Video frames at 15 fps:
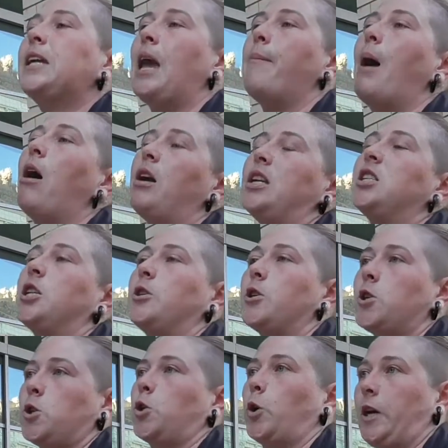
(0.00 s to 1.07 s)
came out into
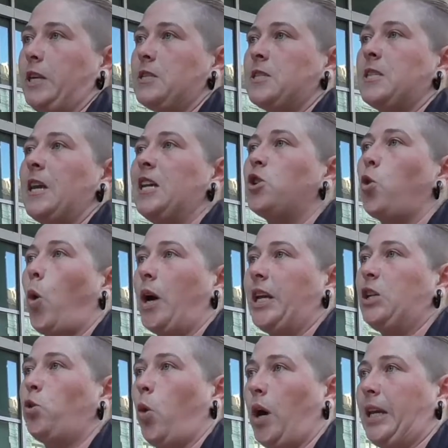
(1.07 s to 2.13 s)
the streets in
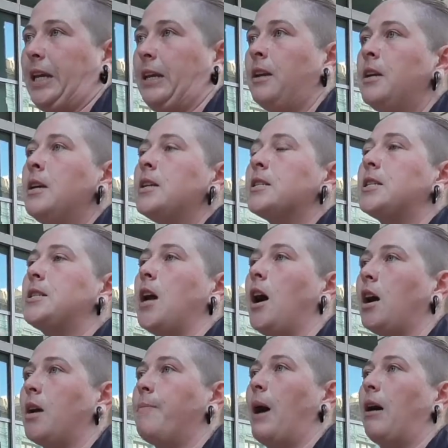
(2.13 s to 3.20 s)
2020 to
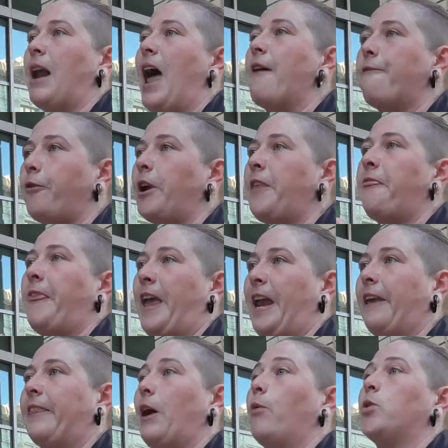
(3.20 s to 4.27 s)
talk about
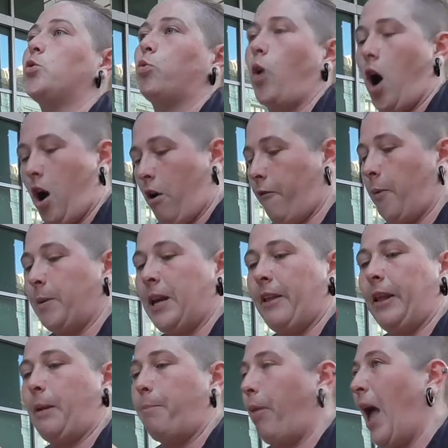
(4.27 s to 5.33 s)
everything that was wrong from
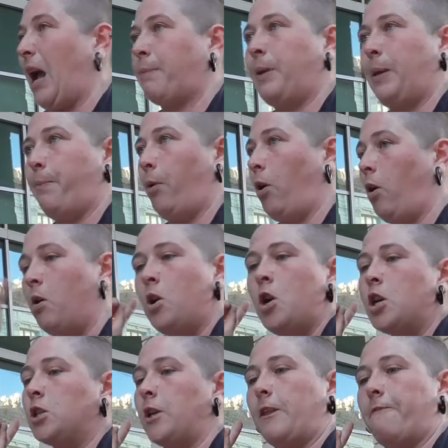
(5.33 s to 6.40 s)
killing black people
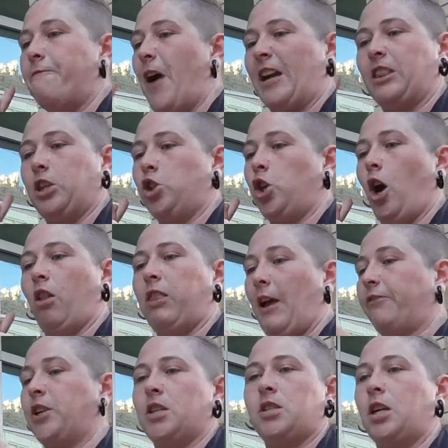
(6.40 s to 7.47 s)
to the fact that you all
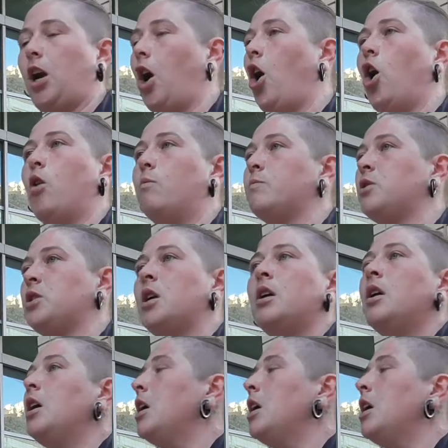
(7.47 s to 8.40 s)
left us in our homes